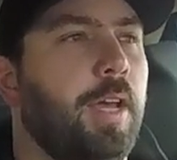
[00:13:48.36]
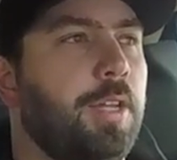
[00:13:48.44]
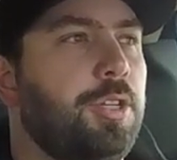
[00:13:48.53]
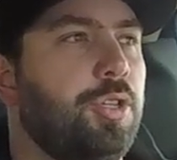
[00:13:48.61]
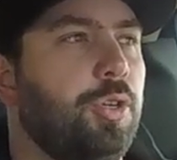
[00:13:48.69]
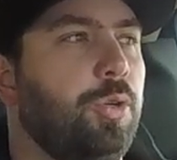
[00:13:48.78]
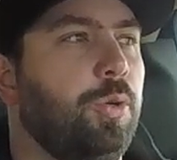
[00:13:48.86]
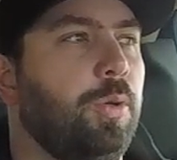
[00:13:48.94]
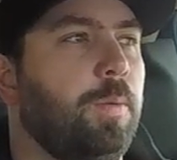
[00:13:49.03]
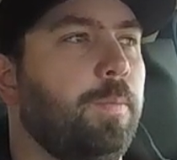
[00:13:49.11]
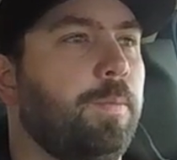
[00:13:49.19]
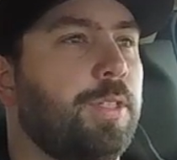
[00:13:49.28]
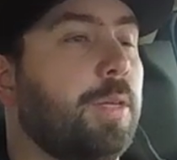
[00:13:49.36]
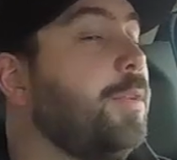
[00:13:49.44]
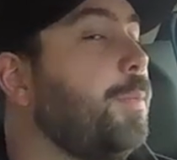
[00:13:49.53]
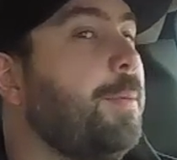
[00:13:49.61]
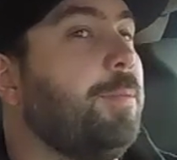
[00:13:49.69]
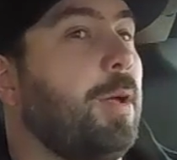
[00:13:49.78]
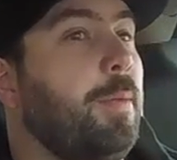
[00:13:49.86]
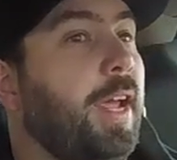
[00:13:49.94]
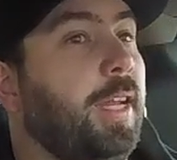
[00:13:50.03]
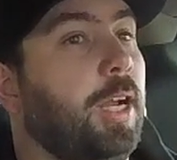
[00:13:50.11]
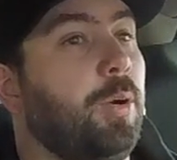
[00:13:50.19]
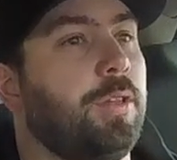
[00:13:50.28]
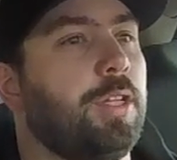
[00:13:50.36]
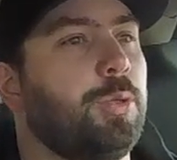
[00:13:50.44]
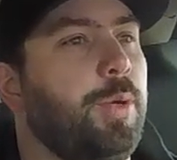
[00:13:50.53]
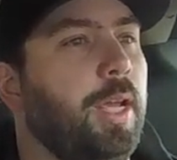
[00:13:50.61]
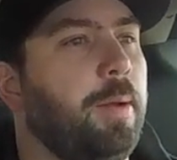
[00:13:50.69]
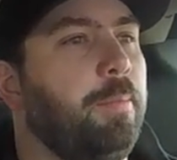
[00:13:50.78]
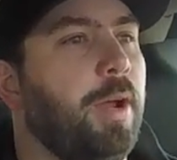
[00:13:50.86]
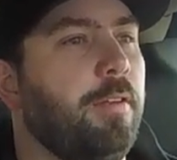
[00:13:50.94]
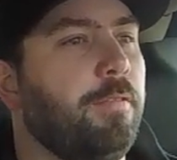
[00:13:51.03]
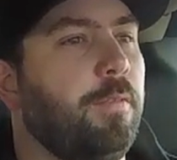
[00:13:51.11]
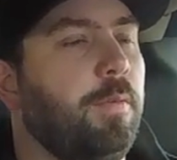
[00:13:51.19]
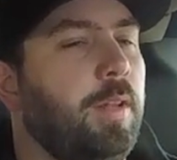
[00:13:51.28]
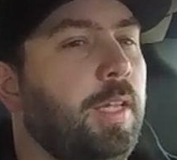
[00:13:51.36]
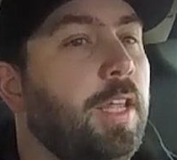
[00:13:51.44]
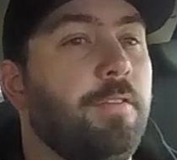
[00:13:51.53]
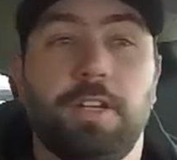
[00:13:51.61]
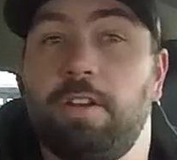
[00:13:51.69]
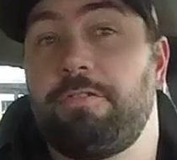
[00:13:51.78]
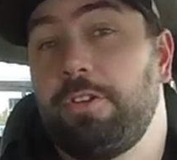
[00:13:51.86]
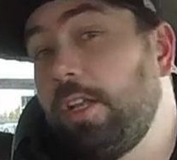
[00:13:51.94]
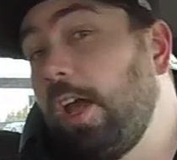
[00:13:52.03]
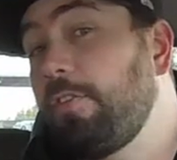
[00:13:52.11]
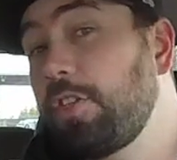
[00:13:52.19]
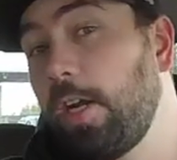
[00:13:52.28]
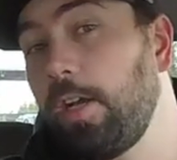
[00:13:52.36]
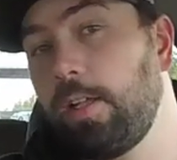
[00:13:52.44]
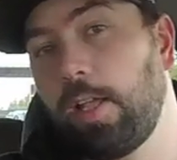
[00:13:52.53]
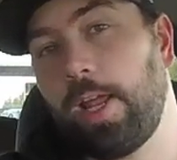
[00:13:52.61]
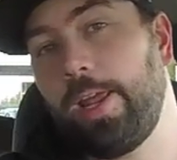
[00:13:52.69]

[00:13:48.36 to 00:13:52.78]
And so, some of the people I'm hanging out with this weekend might live a different lifestyle.